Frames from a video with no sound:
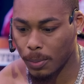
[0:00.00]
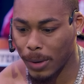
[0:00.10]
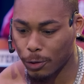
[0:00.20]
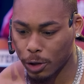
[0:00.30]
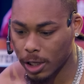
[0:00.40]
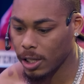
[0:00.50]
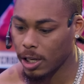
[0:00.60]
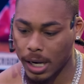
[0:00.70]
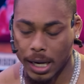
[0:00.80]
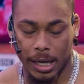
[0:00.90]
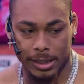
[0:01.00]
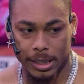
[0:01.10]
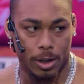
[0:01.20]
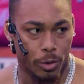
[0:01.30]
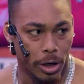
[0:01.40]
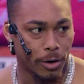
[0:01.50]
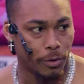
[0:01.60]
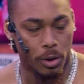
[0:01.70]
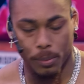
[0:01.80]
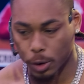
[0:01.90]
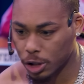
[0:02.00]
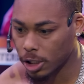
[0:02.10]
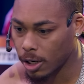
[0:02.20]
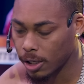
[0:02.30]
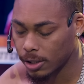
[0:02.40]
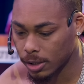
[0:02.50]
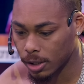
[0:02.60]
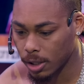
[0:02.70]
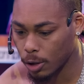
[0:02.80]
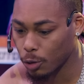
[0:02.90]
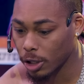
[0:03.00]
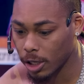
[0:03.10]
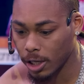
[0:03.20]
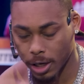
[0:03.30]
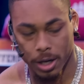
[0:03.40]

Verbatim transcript: Uh, my rookie year, I, I, set the record for the most yards. Yeah, right.